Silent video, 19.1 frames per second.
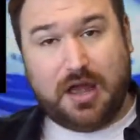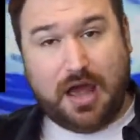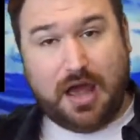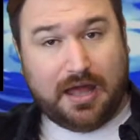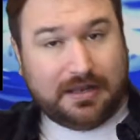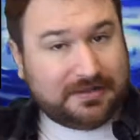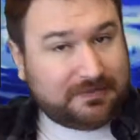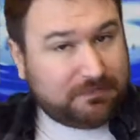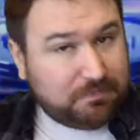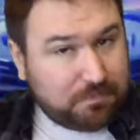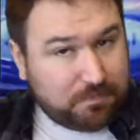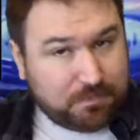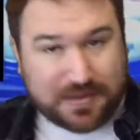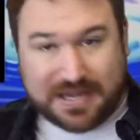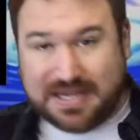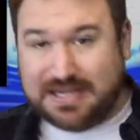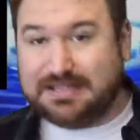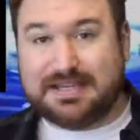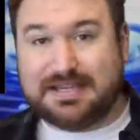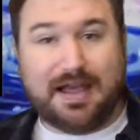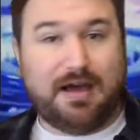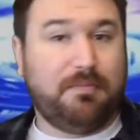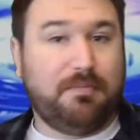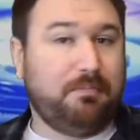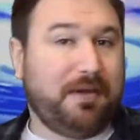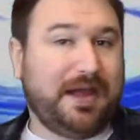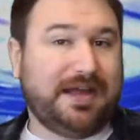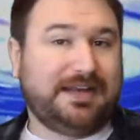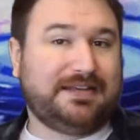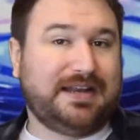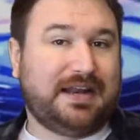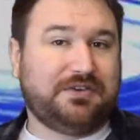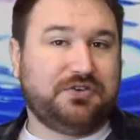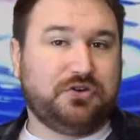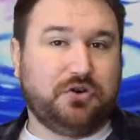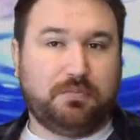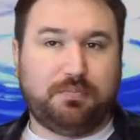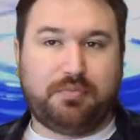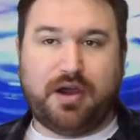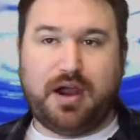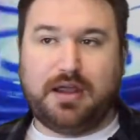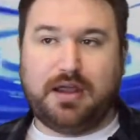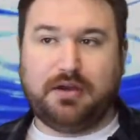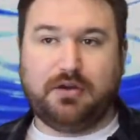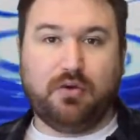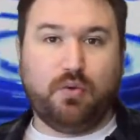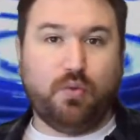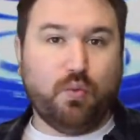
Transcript: a beatdown by Daniel Bryan